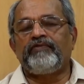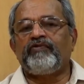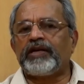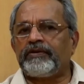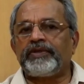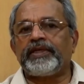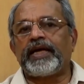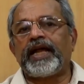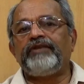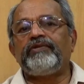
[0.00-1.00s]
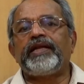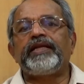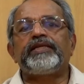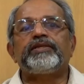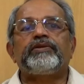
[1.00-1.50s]
One of the
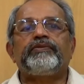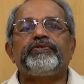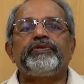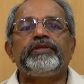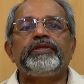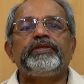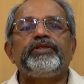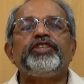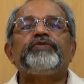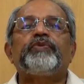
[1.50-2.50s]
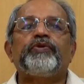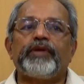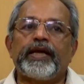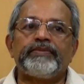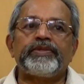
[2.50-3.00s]
advantages of these
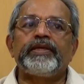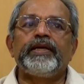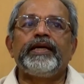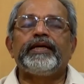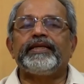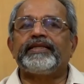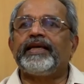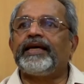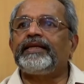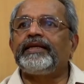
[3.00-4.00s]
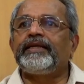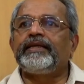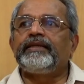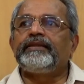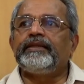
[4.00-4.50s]
programs is that
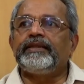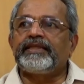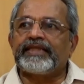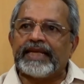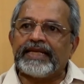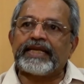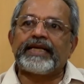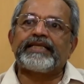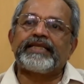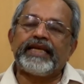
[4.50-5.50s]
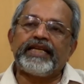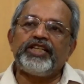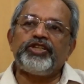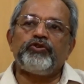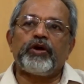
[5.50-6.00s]
the sender has taken
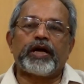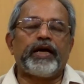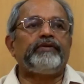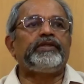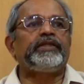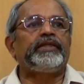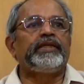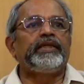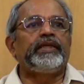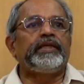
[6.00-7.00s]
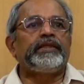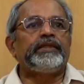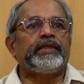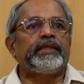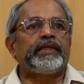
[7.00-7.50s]
into account
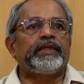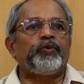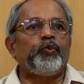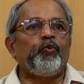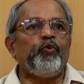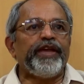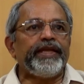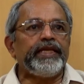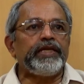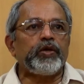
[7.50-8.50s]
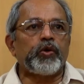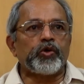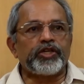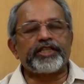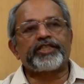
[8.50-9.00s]
the varying
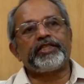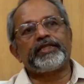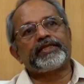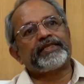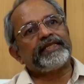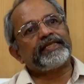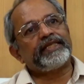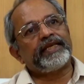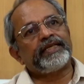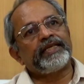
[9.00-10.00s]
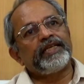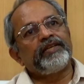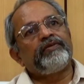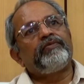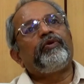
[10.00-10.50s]
context in the sense that
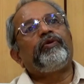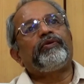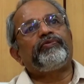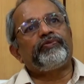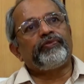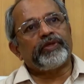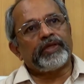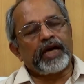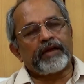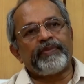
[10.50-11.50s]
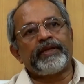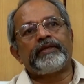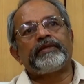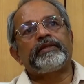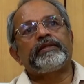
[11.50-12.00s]
of urban